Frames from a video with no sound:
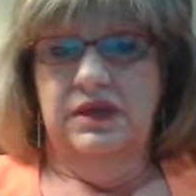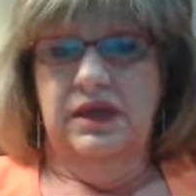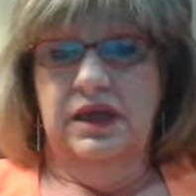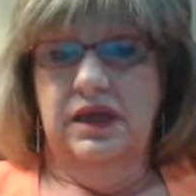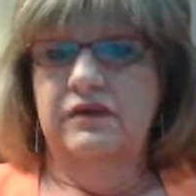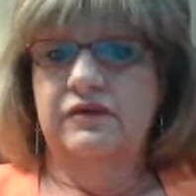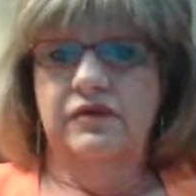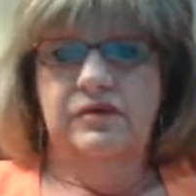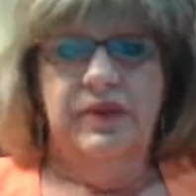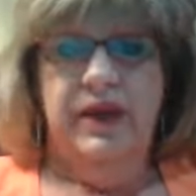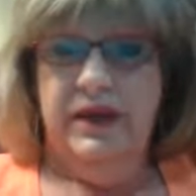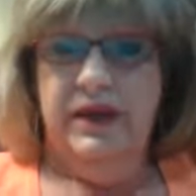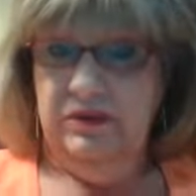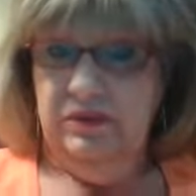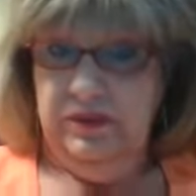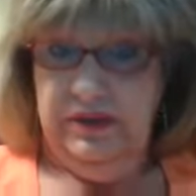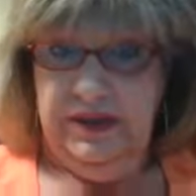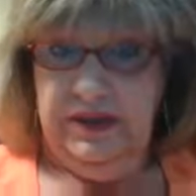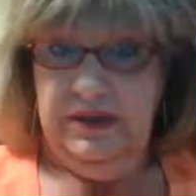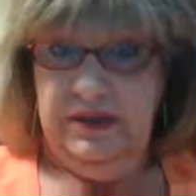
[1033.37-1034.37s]
Everybody
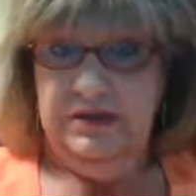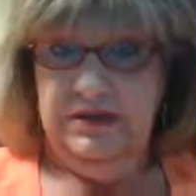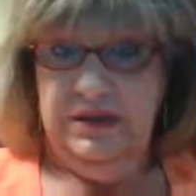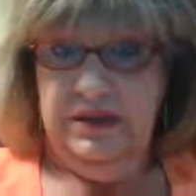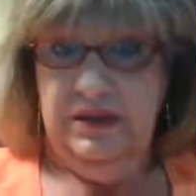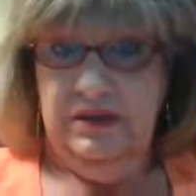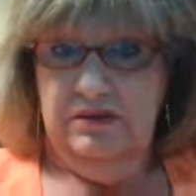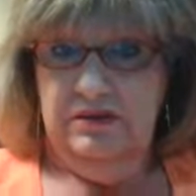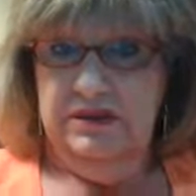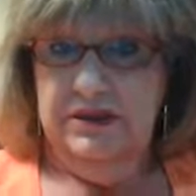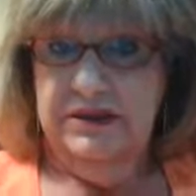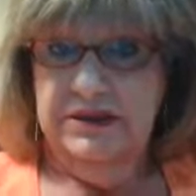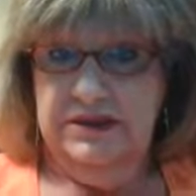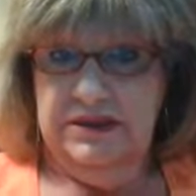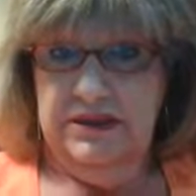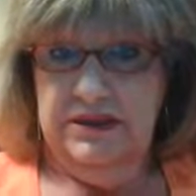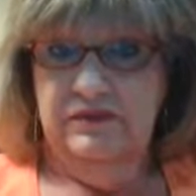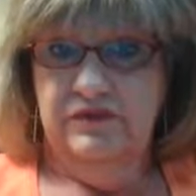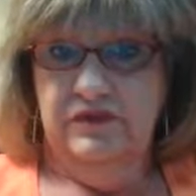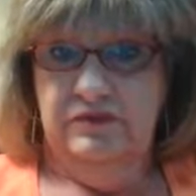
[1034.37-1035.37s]
went out of town
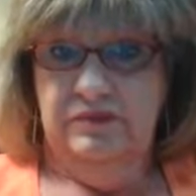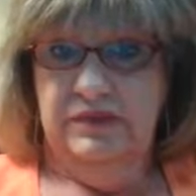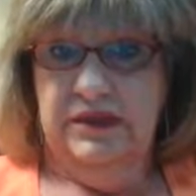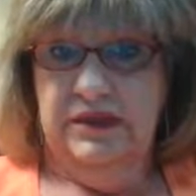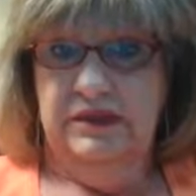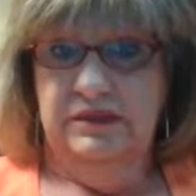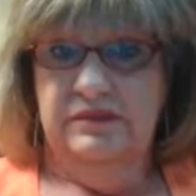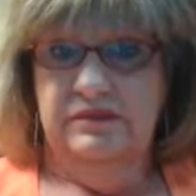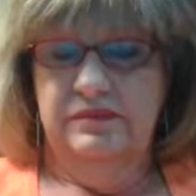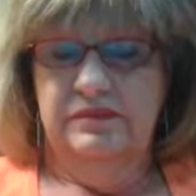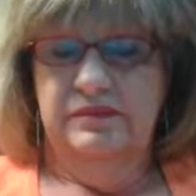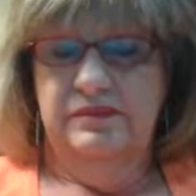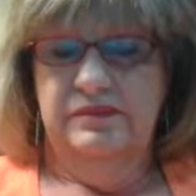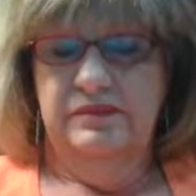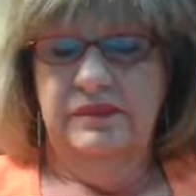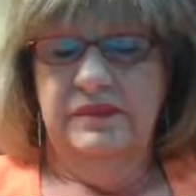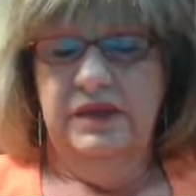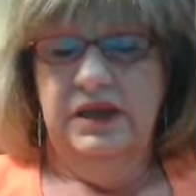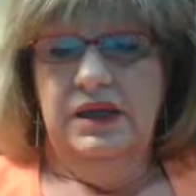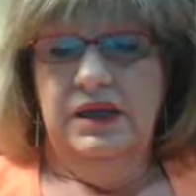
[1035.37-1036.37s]
except for me
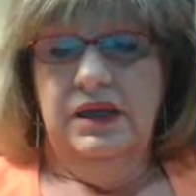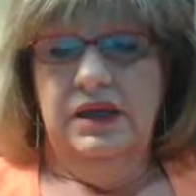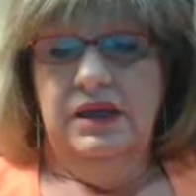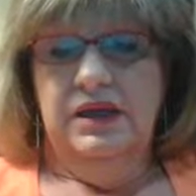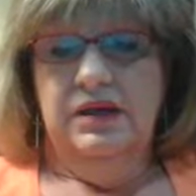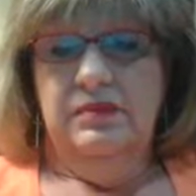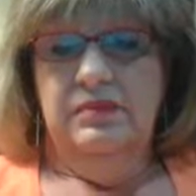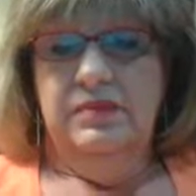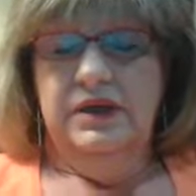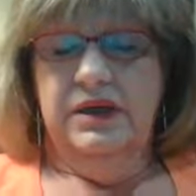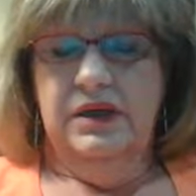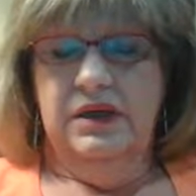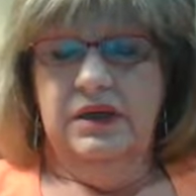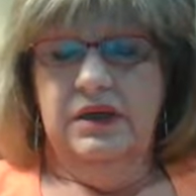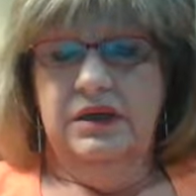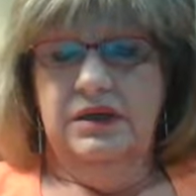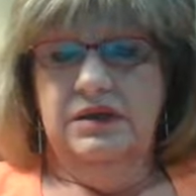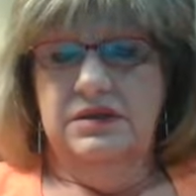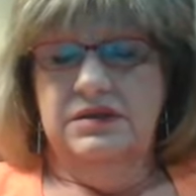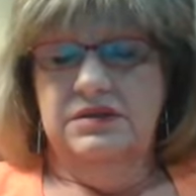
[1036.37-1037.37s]

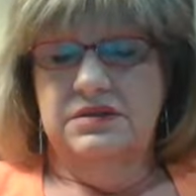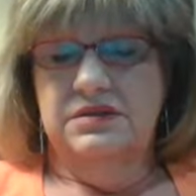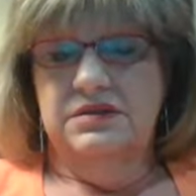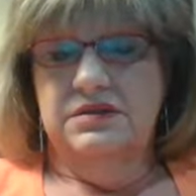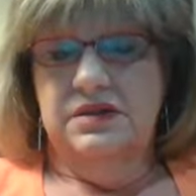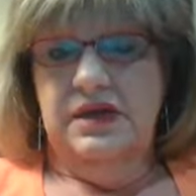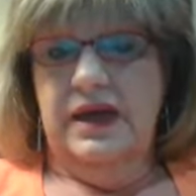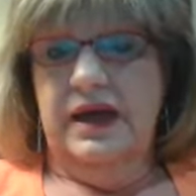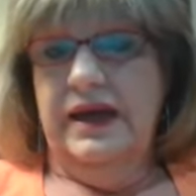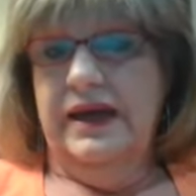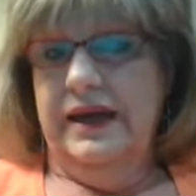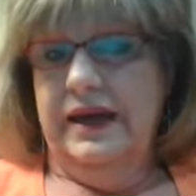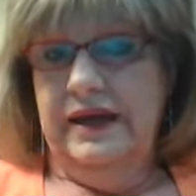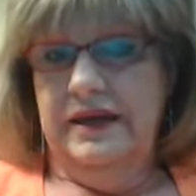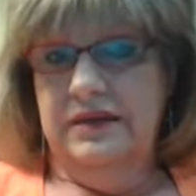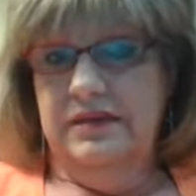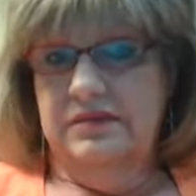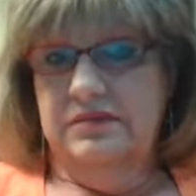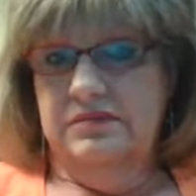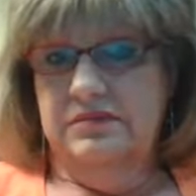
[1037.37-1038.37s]
because I
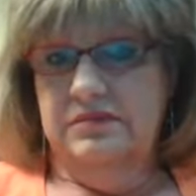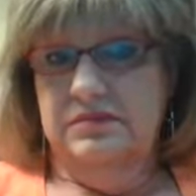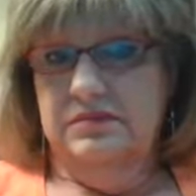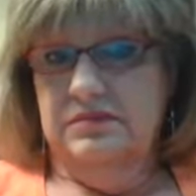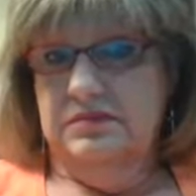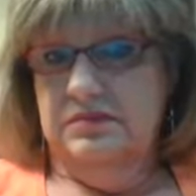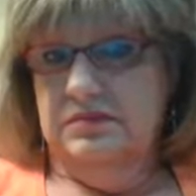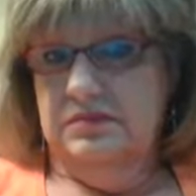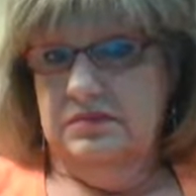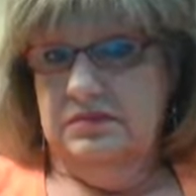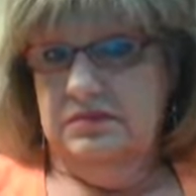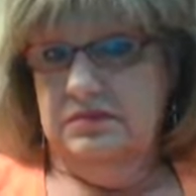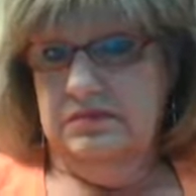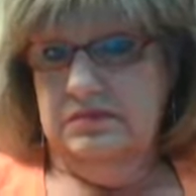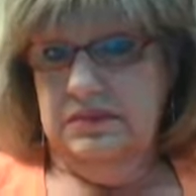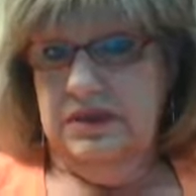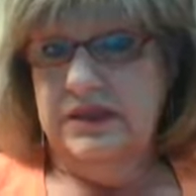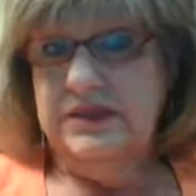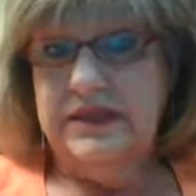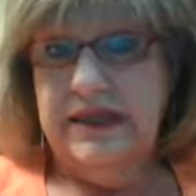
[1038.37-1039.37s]
had
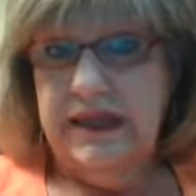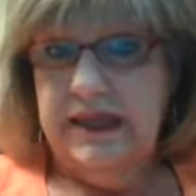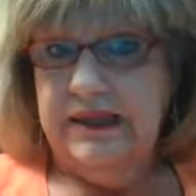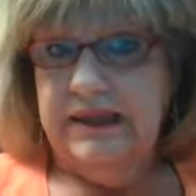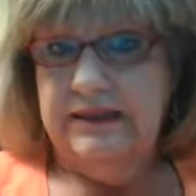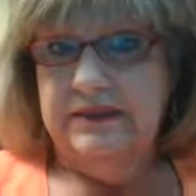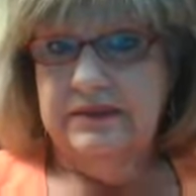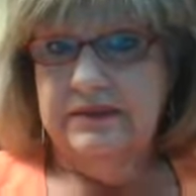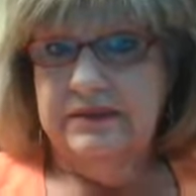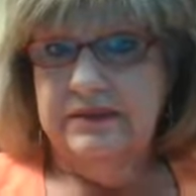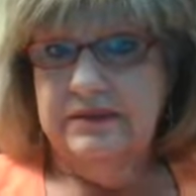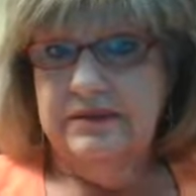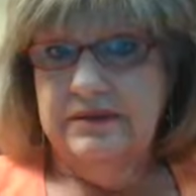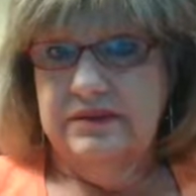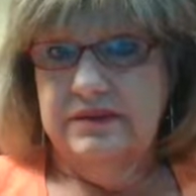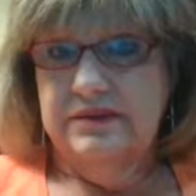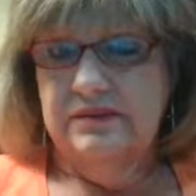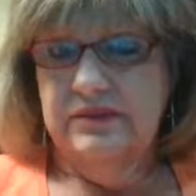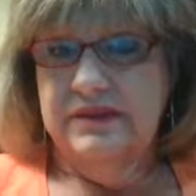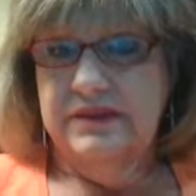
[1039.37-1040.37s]
a date
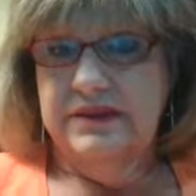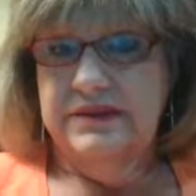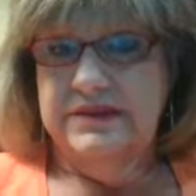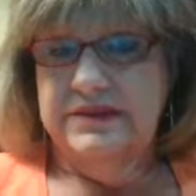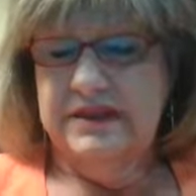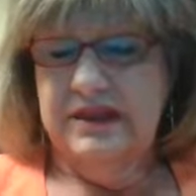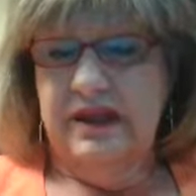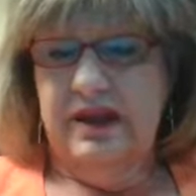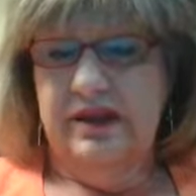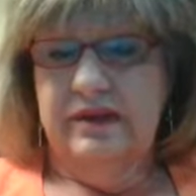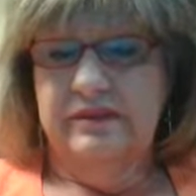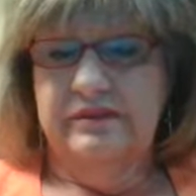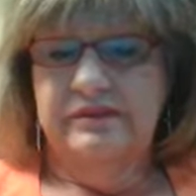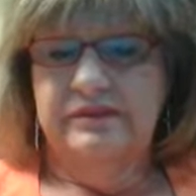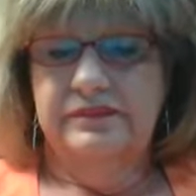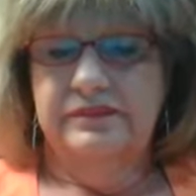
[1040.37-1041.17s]
with this guy.